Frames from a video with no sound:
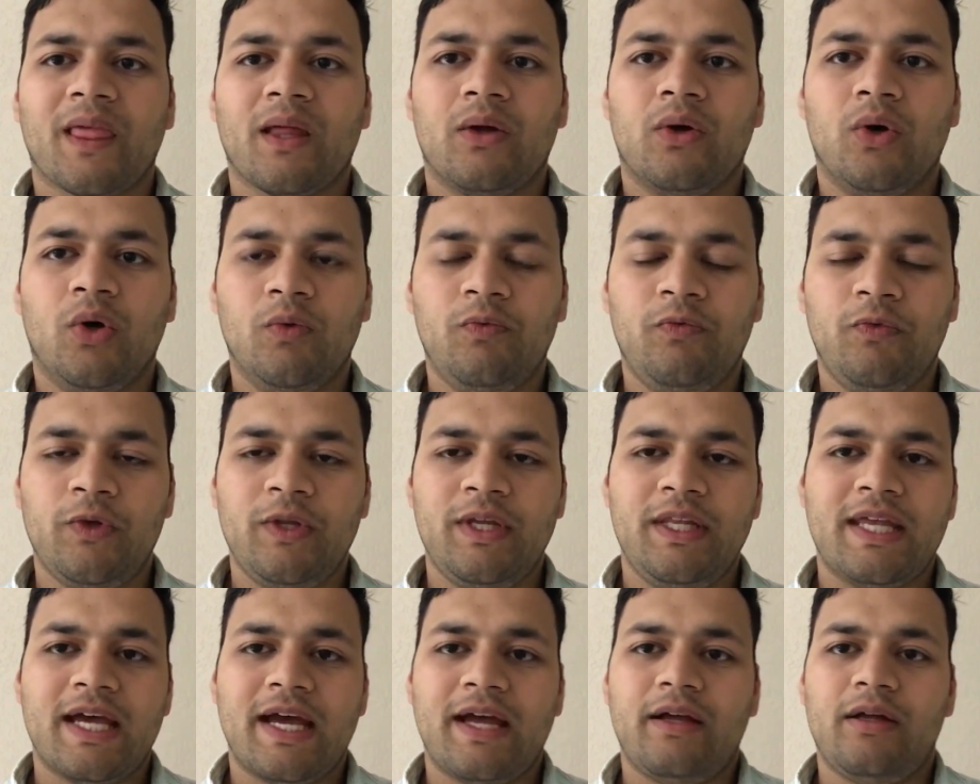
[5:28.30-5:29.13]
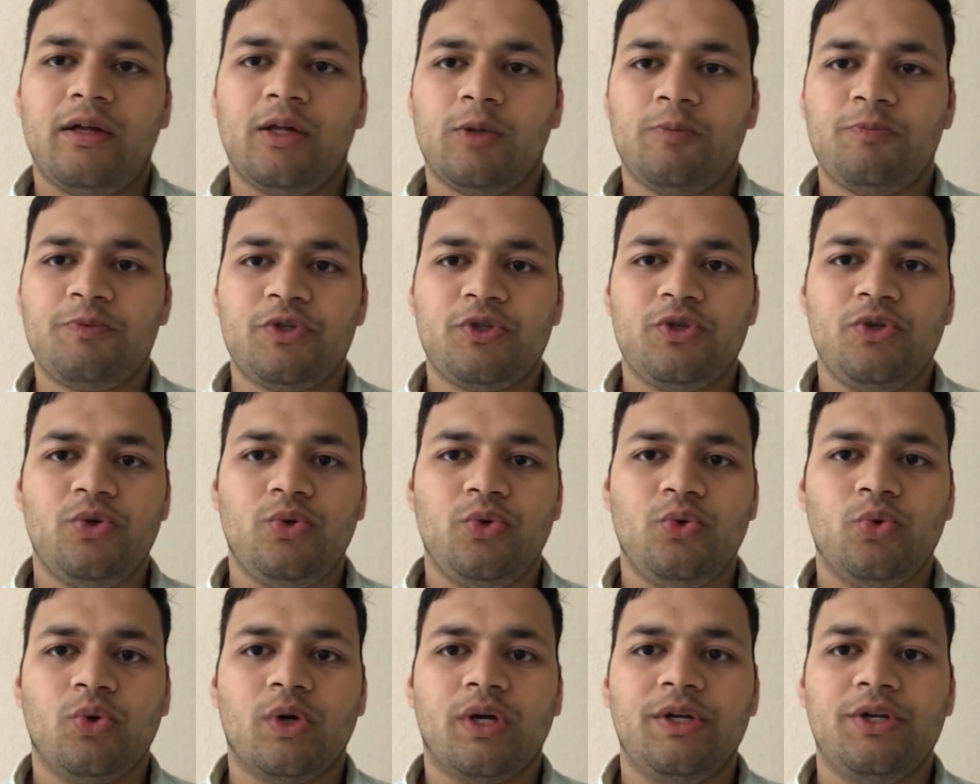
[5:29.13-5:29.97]
hopefully that helps
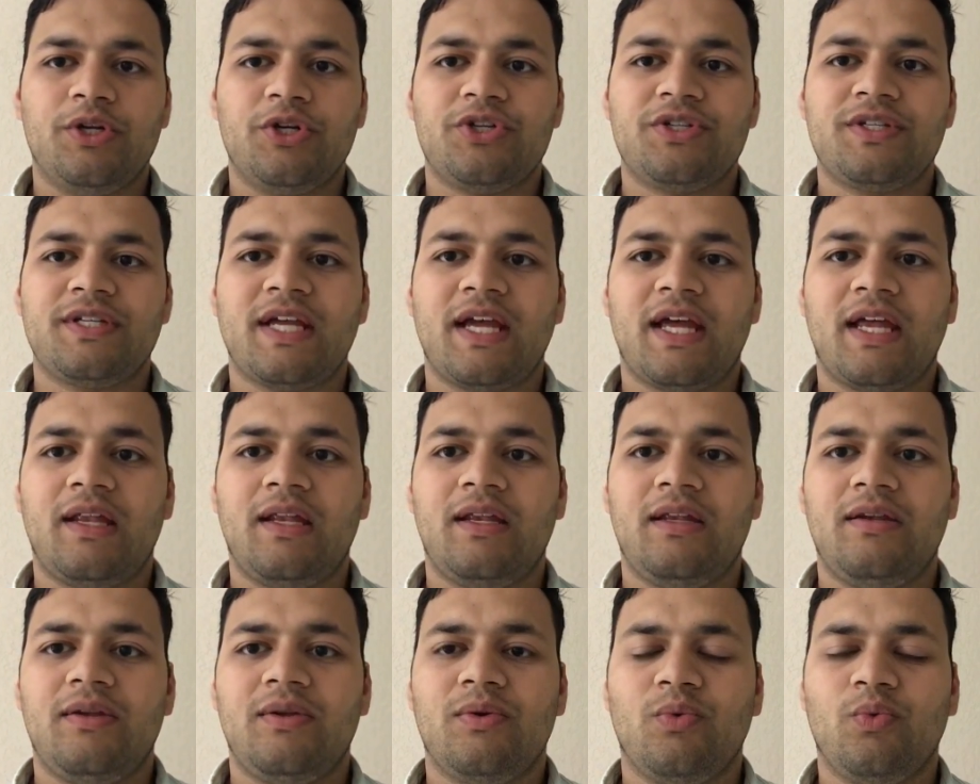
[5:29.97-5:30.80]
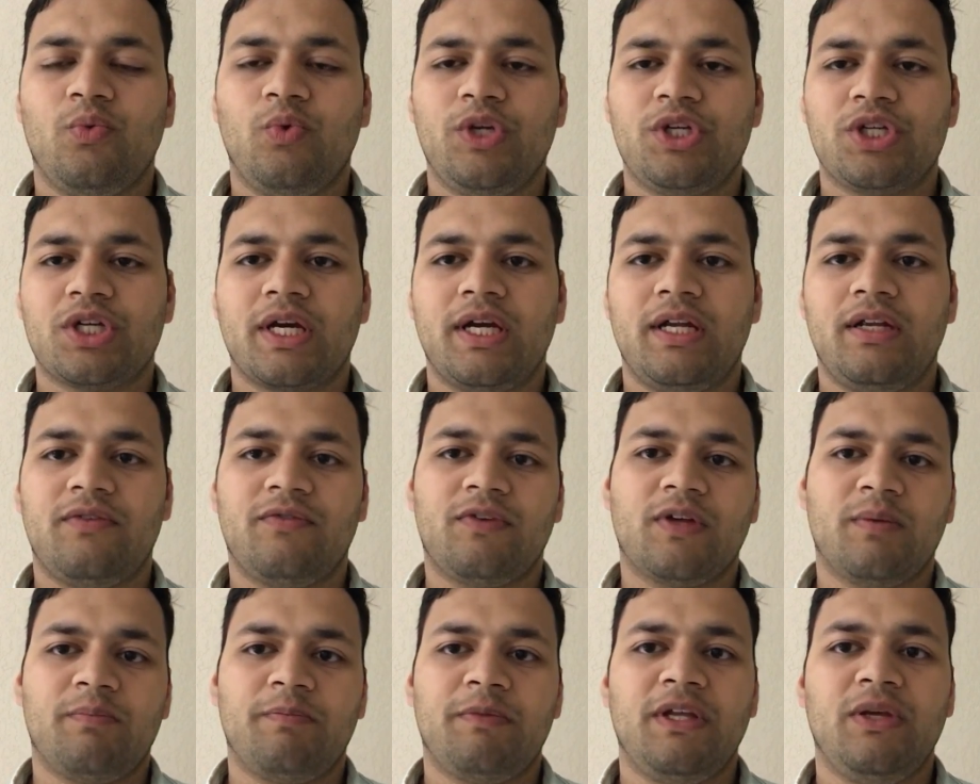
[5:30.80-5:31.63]
you understand which kind of
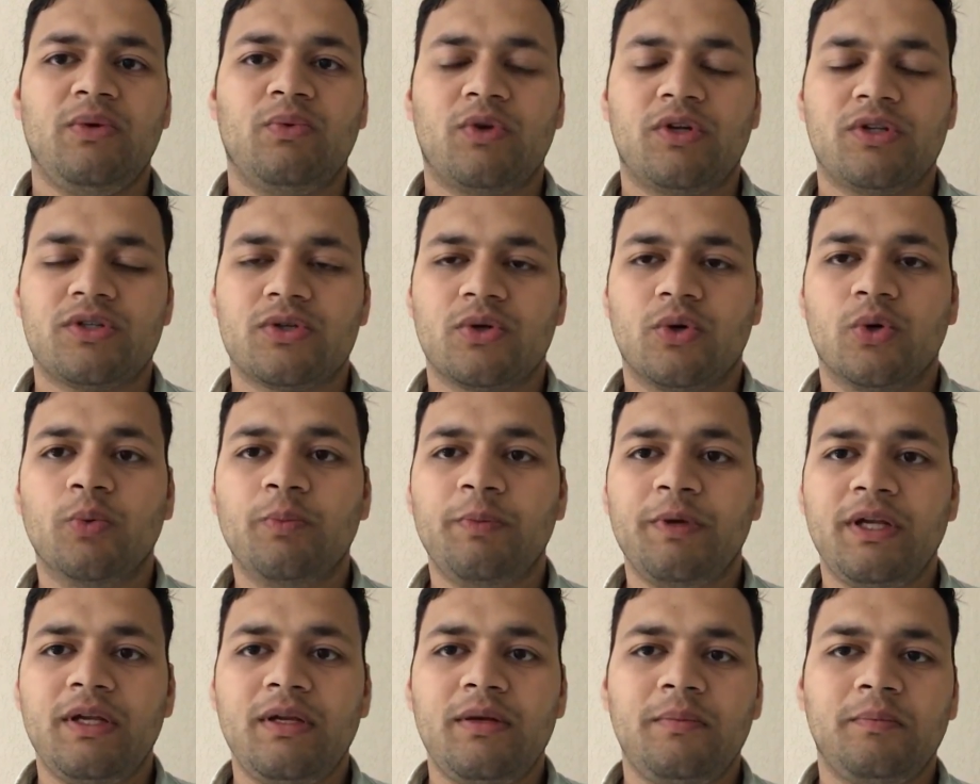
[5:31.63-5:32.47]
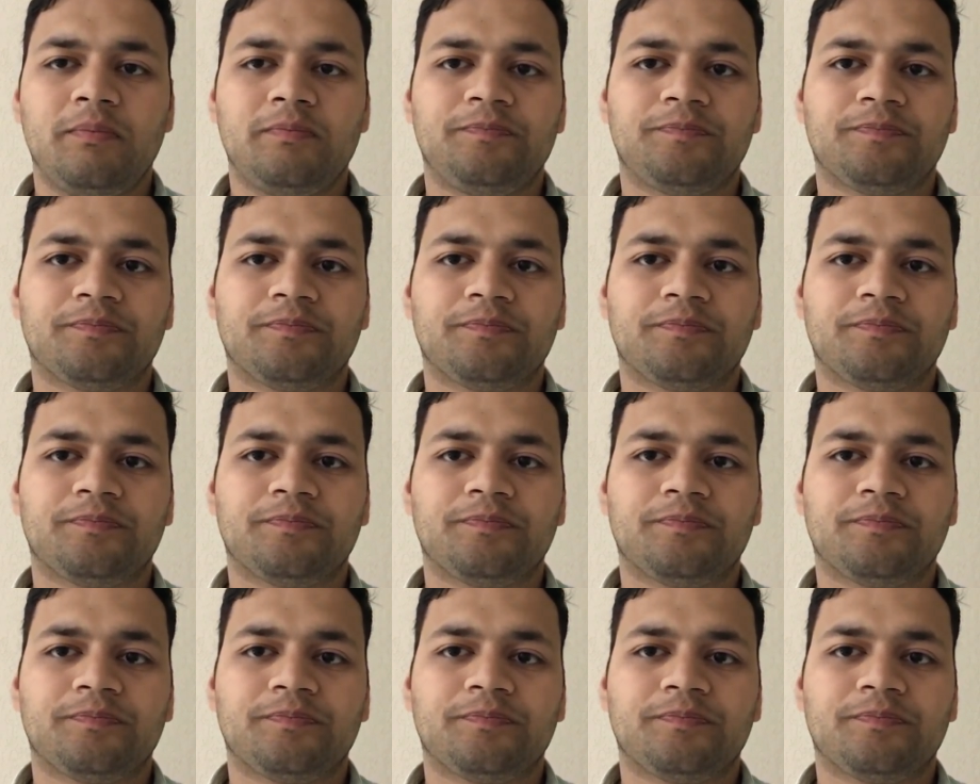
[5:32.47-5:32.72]
company you want to open.